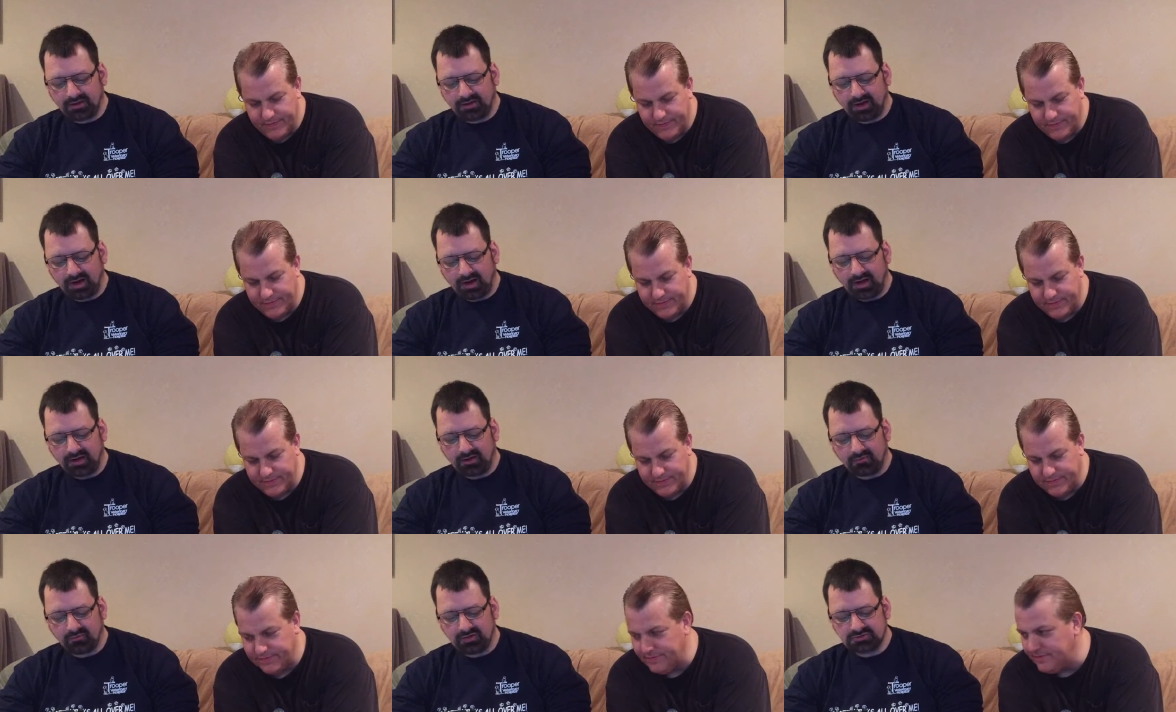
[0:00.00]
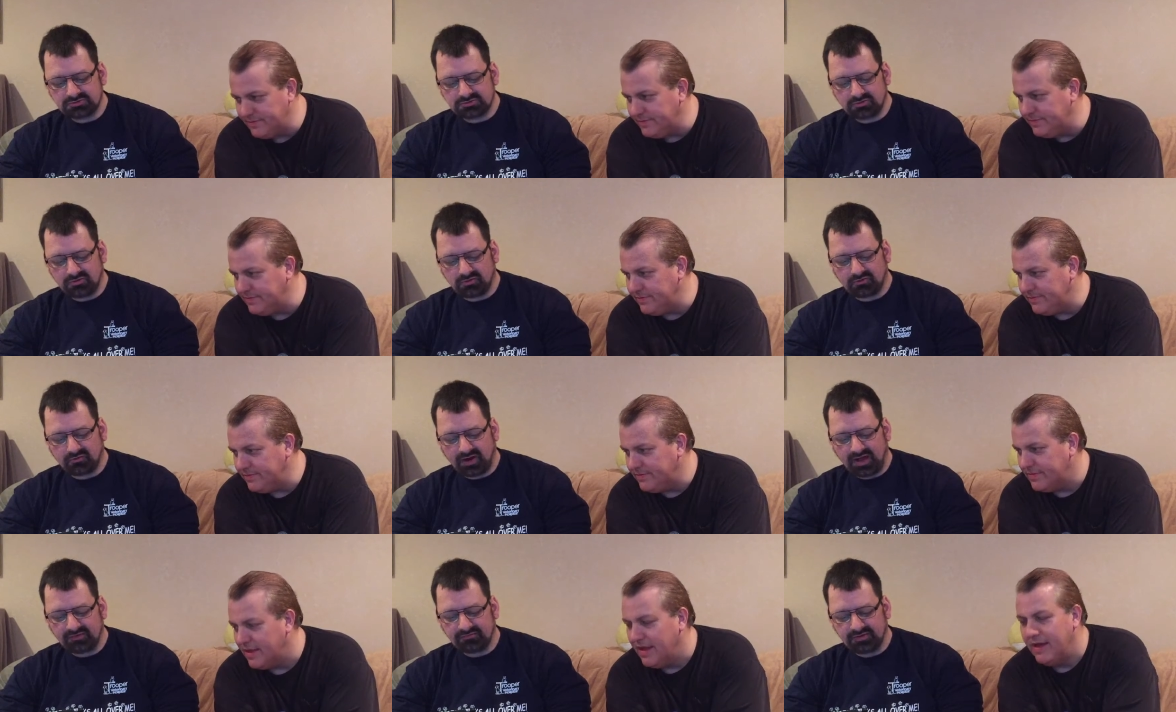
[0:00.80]
Speaker 1: and high original
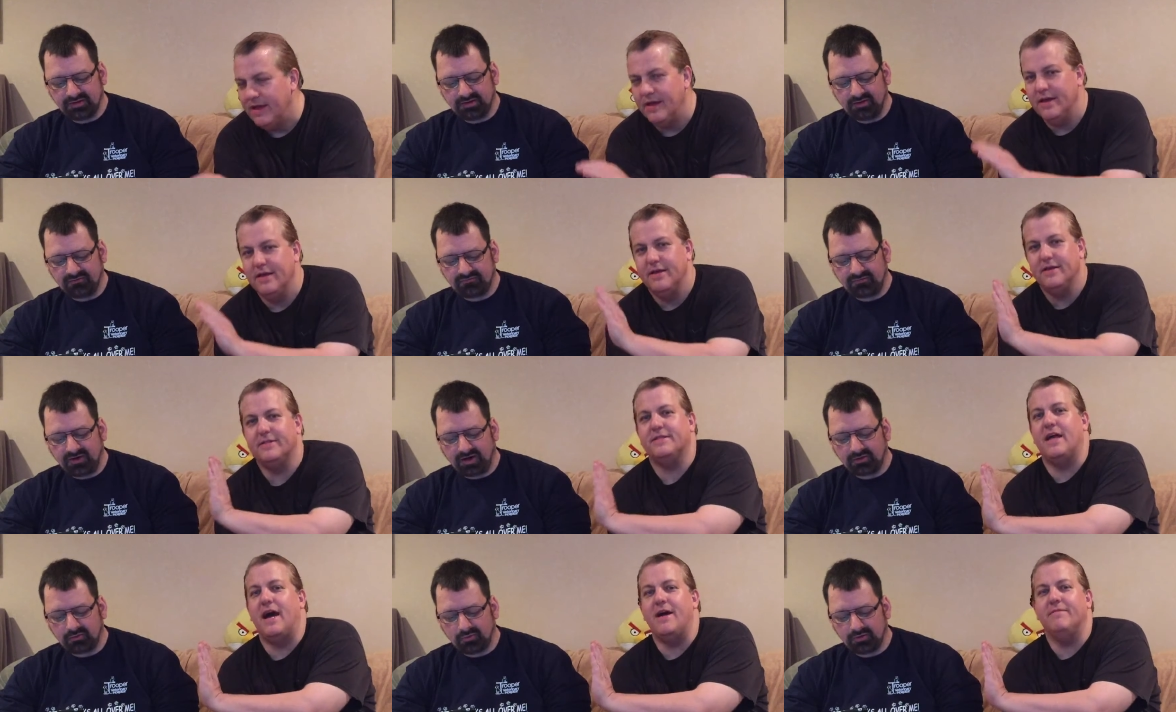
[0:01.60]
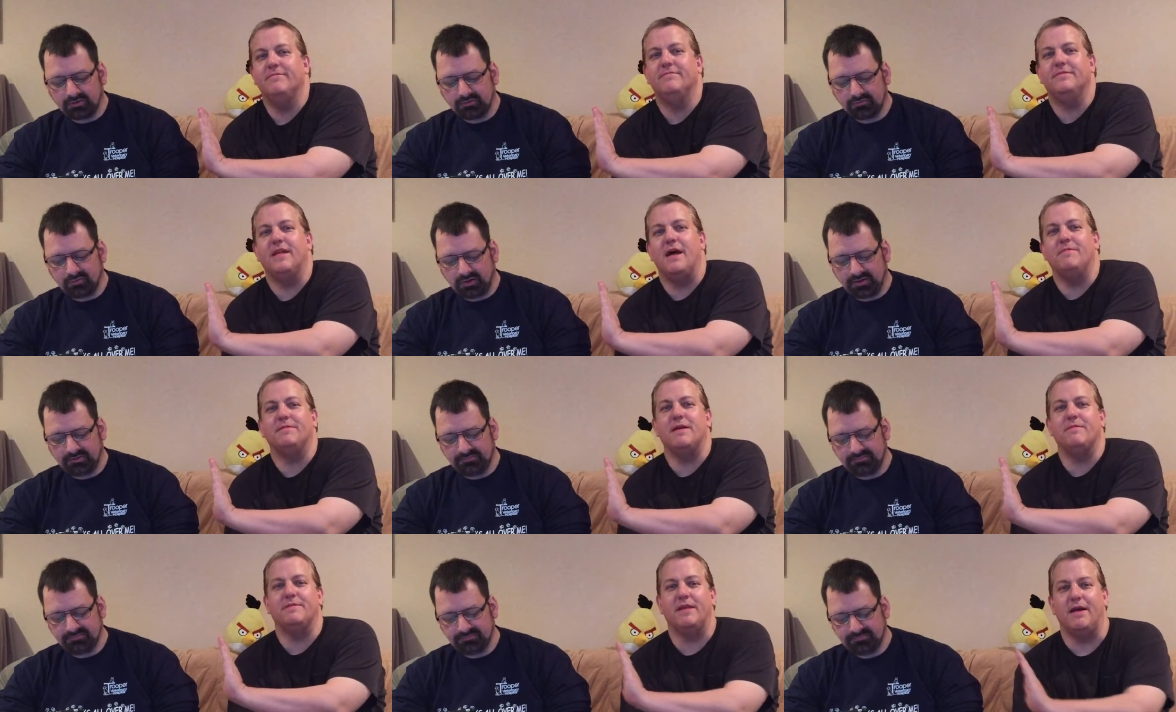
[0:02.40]
gravity of
Speaker 2: Foghorn.
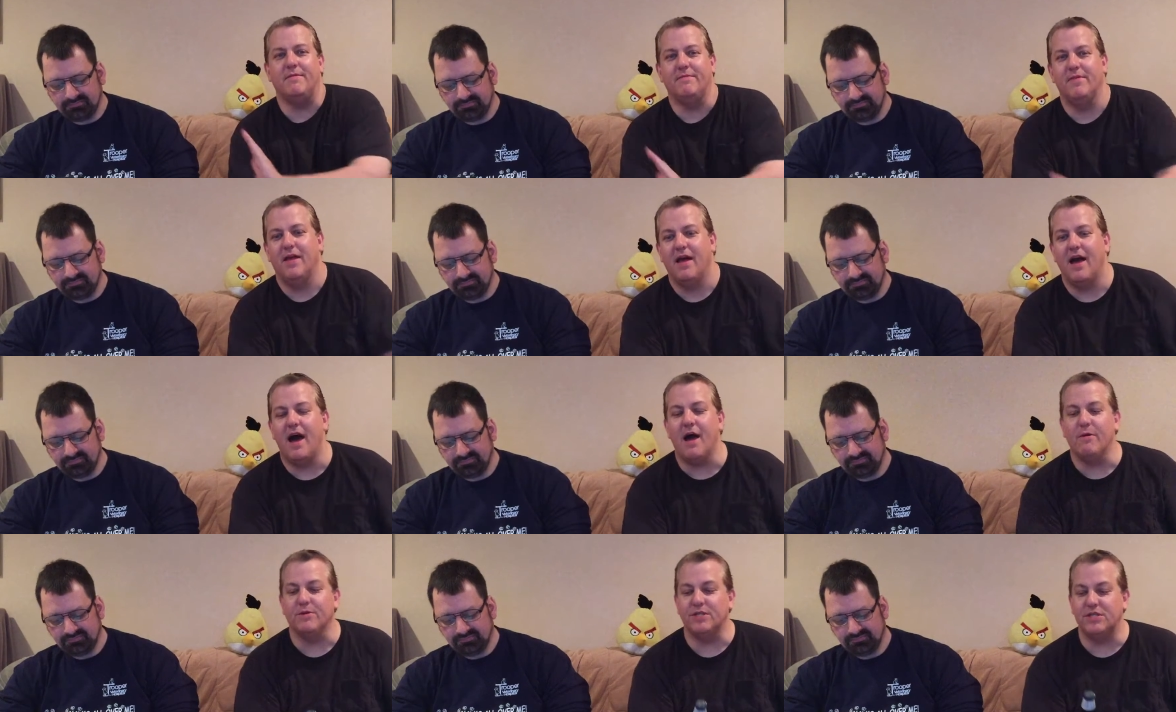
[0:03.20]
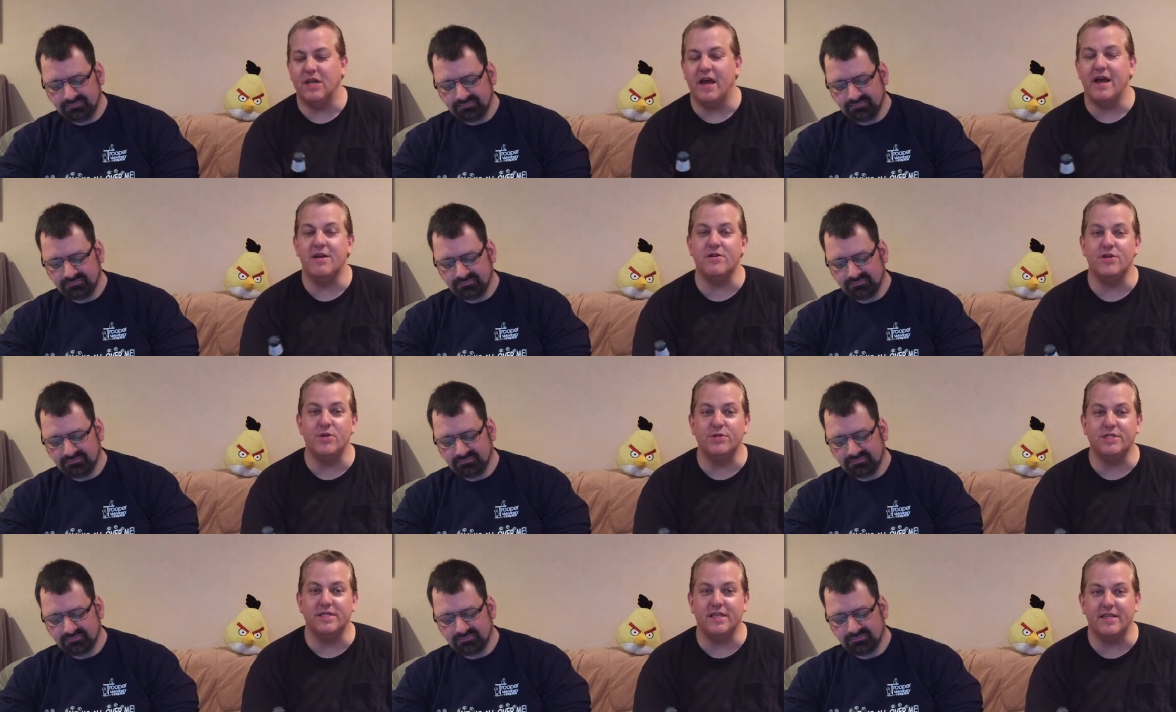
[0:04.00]
Stop. I was
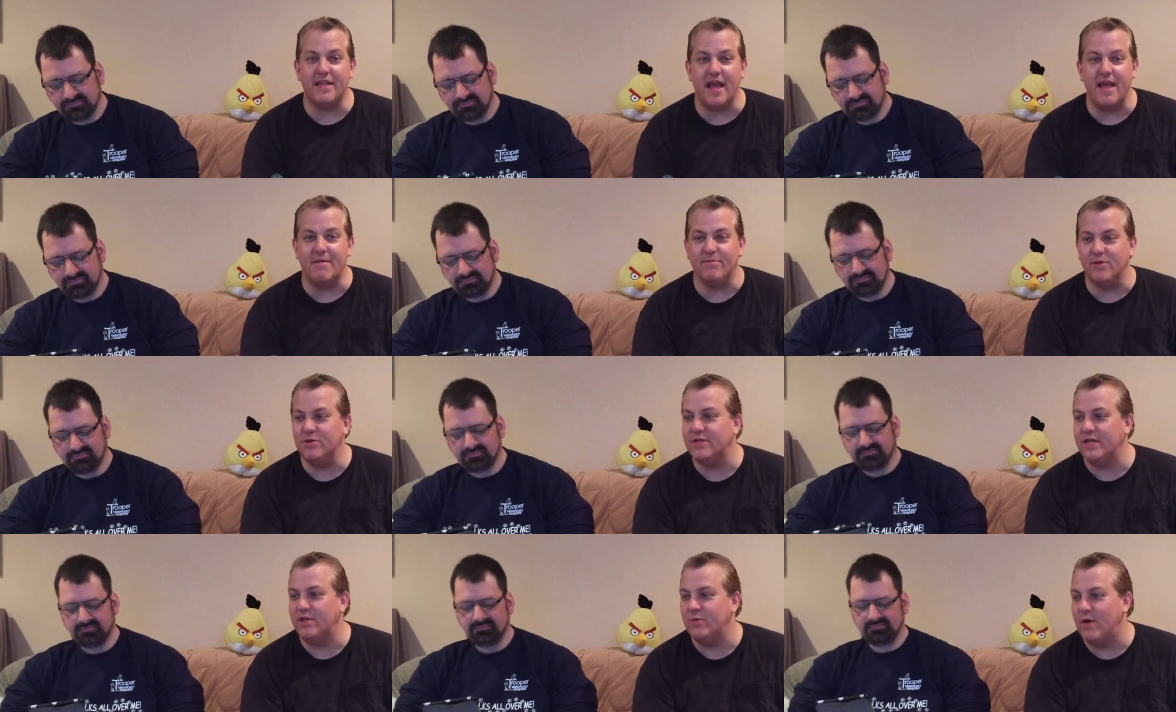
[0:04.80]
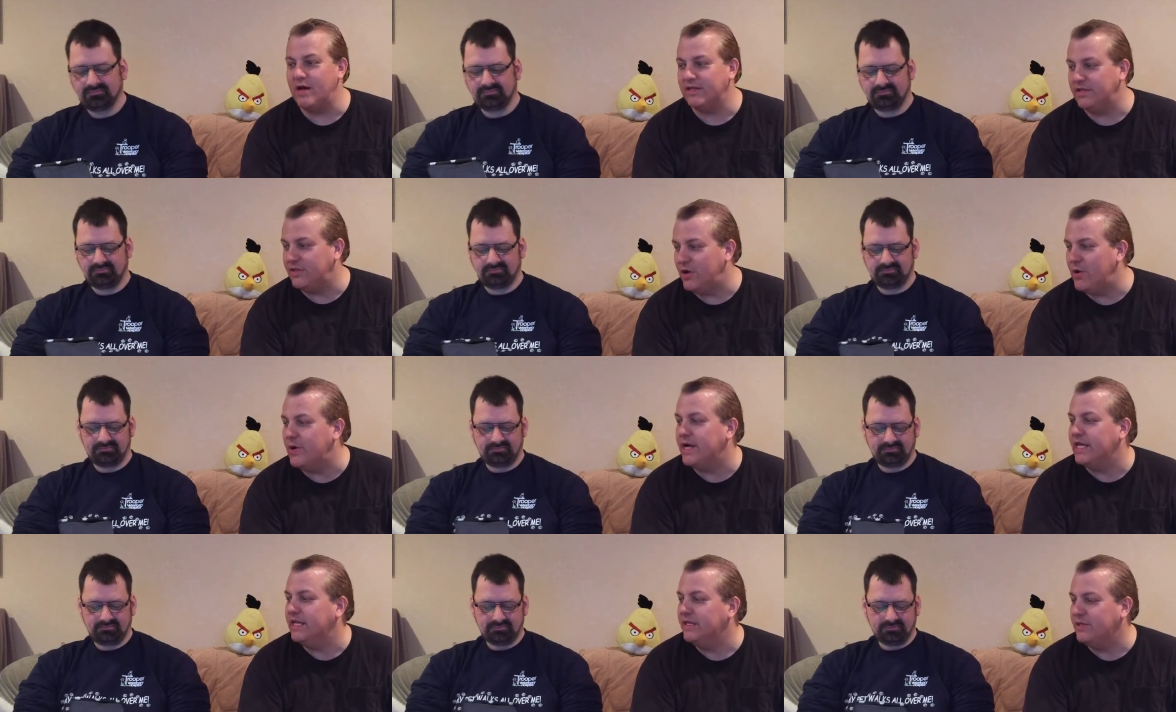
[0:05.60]
introducing the name. You said you wanted to do
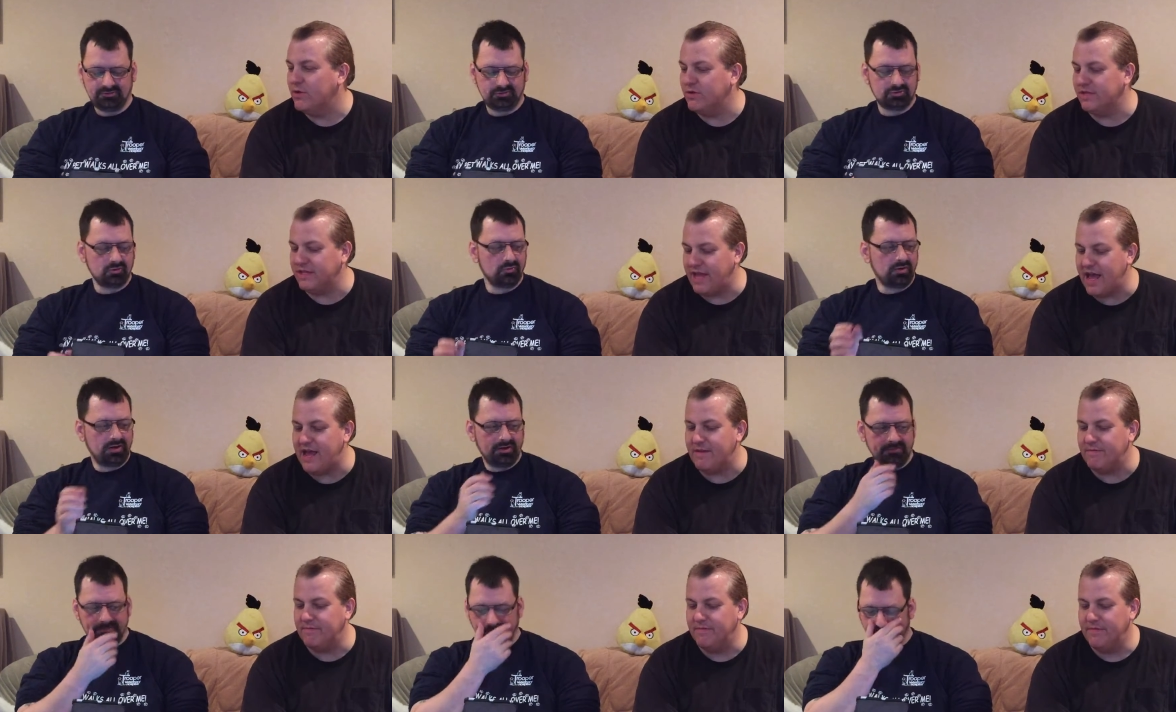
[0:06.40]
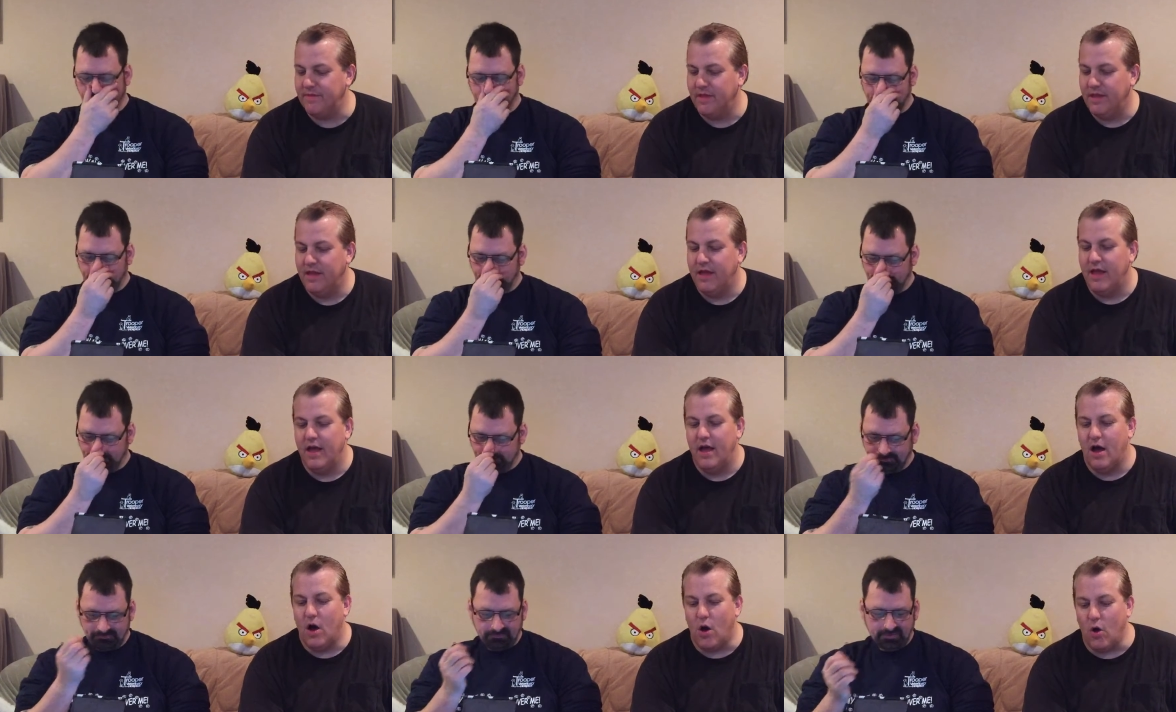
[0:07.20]
it. Do the name. What?